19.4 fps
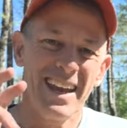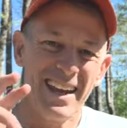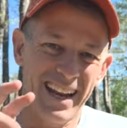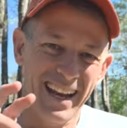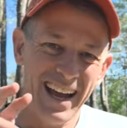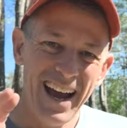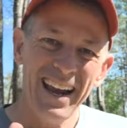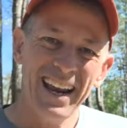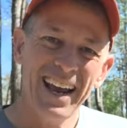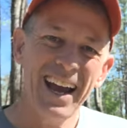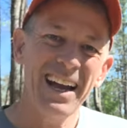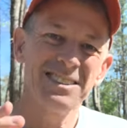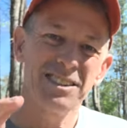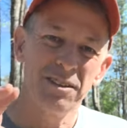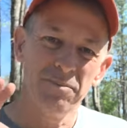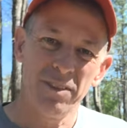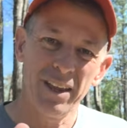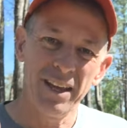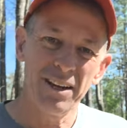you kind of
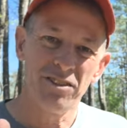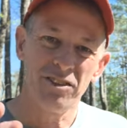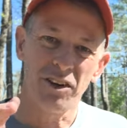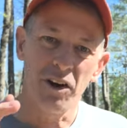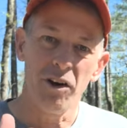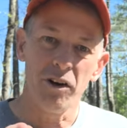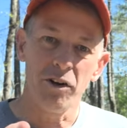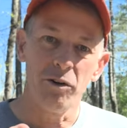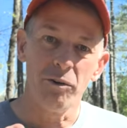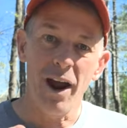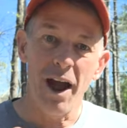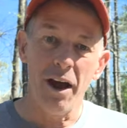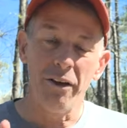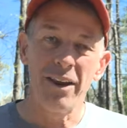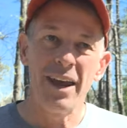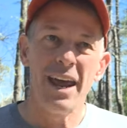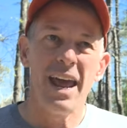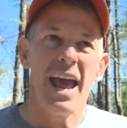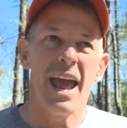got some things turned
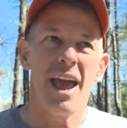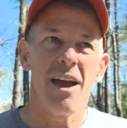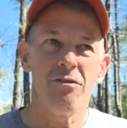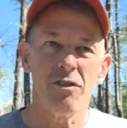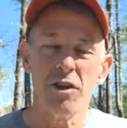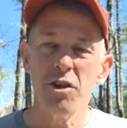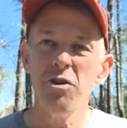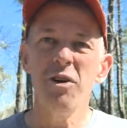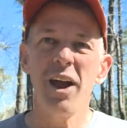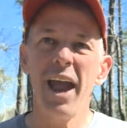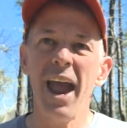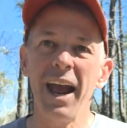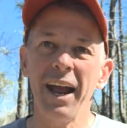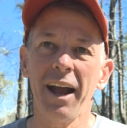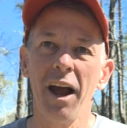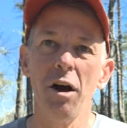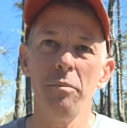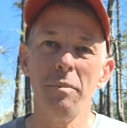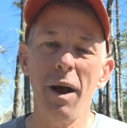around. If you
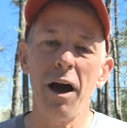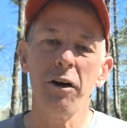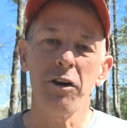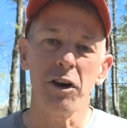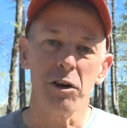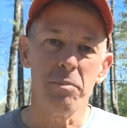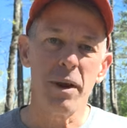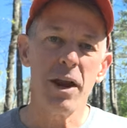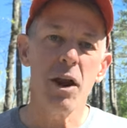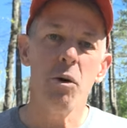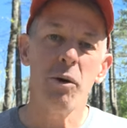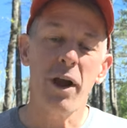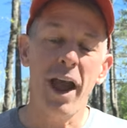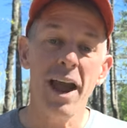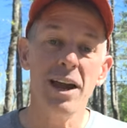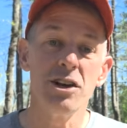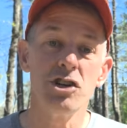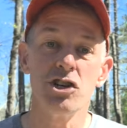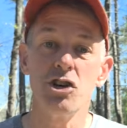can't come out and be
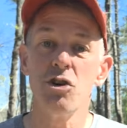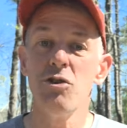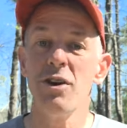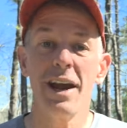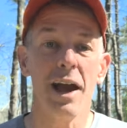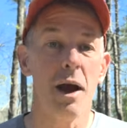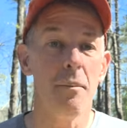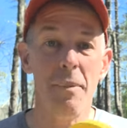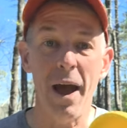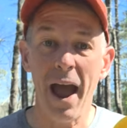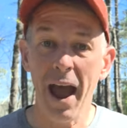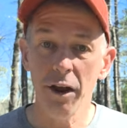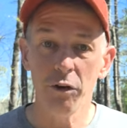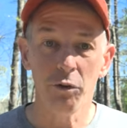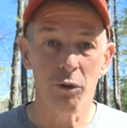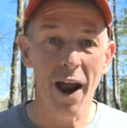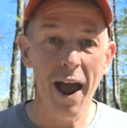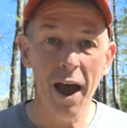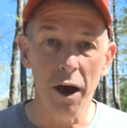okay shooting a
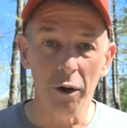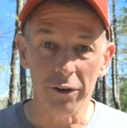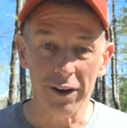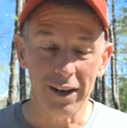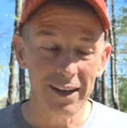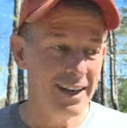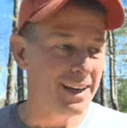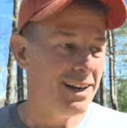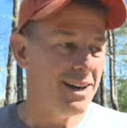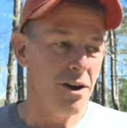bad round,